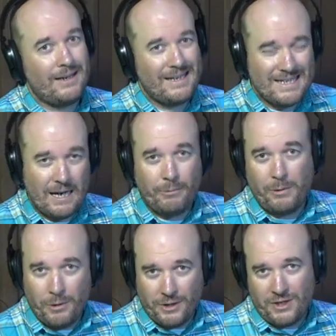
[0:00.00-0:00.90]
contemporary
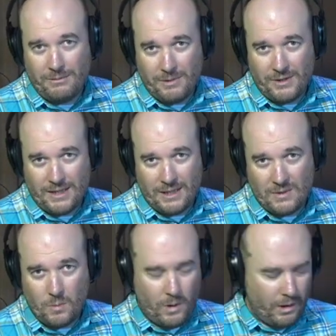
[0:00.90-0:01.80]
worship music as
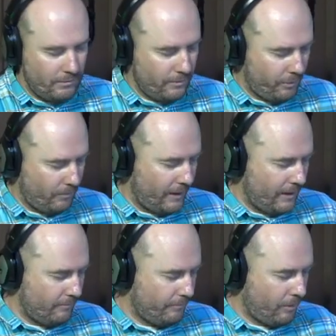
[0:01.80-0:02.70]
well. You probably
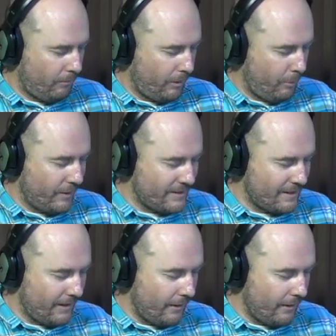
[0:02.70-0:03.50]
won't see that.